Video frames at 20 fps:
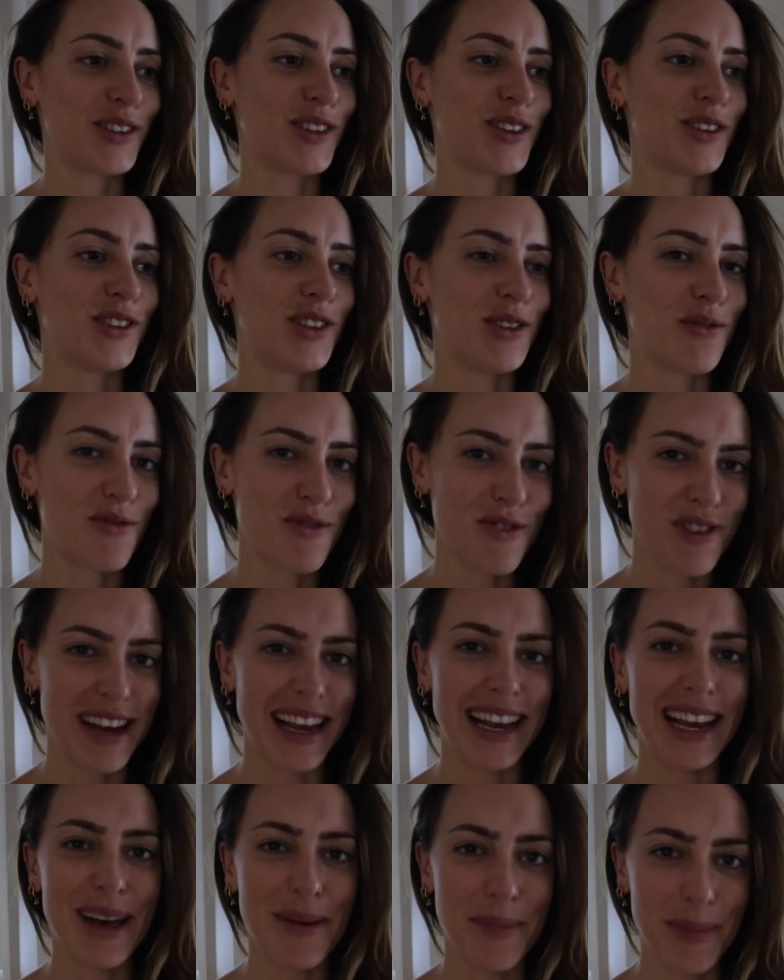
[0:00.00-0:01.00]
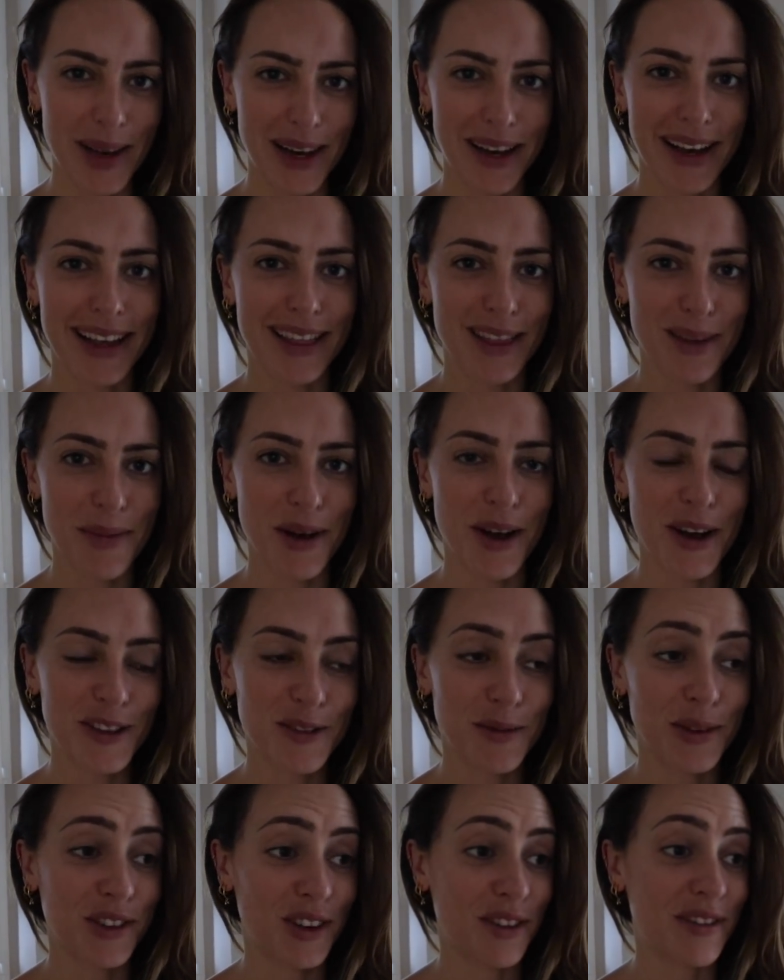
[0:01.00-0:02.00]
so she really applied the mask,
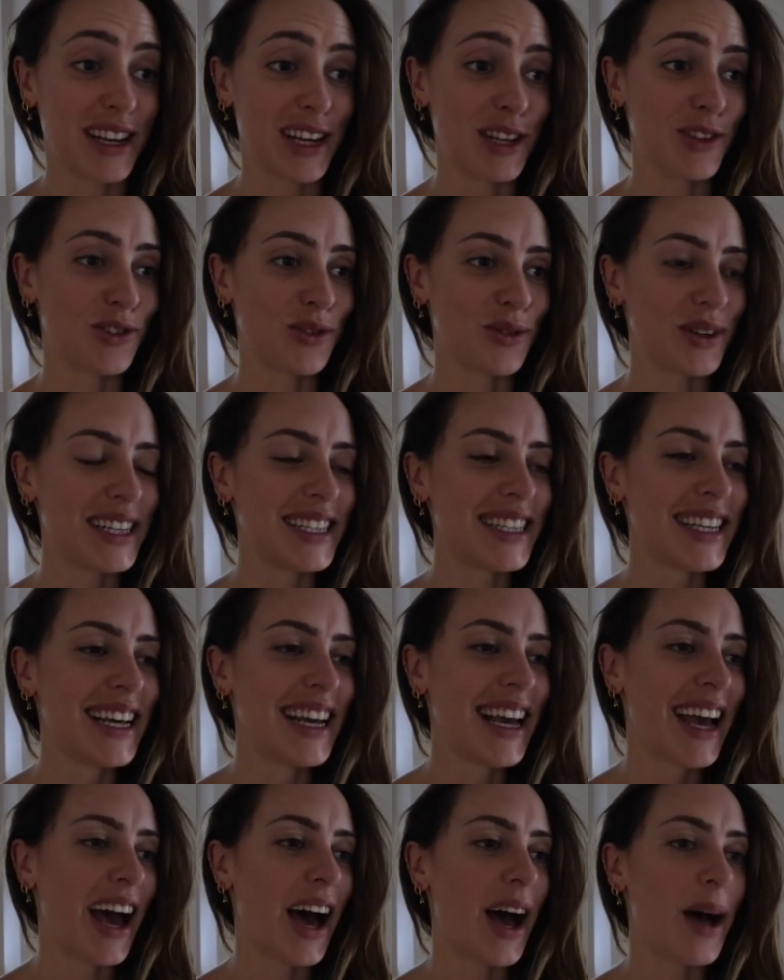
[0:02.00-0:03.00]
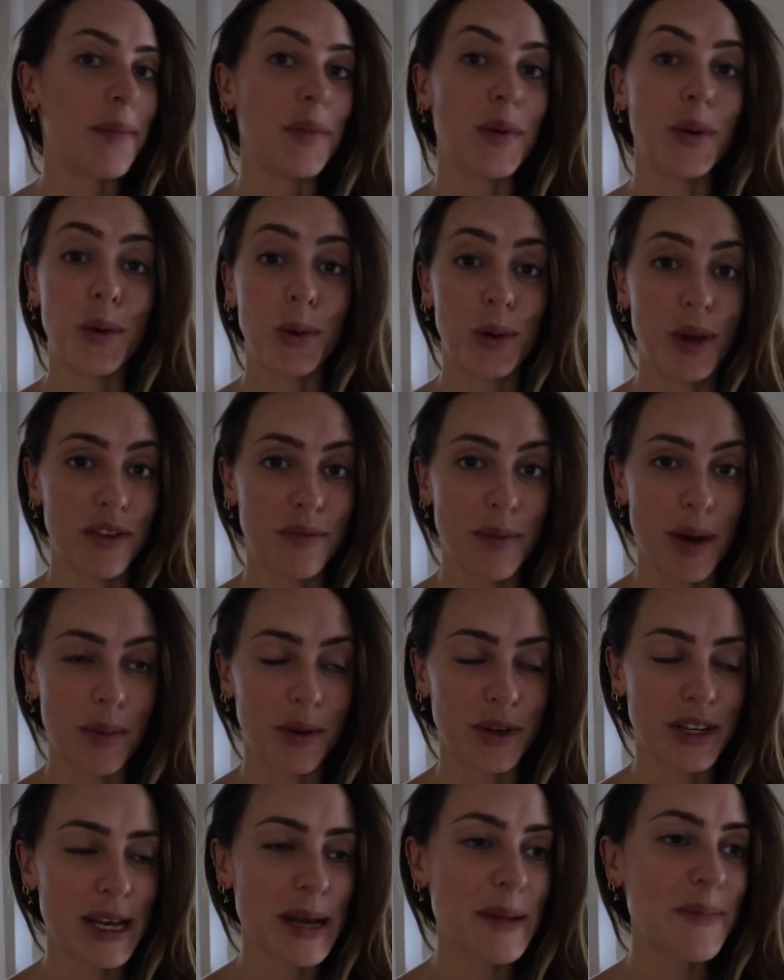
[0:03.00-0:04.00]
which I really enjoyed, all over my
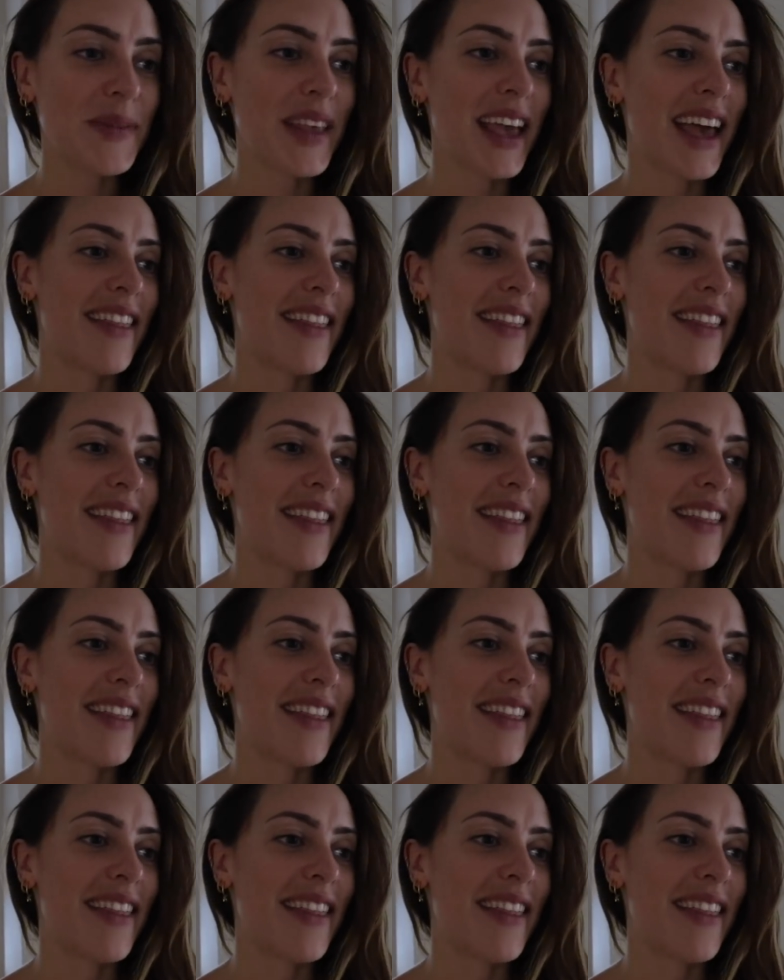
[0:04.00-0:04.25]
body.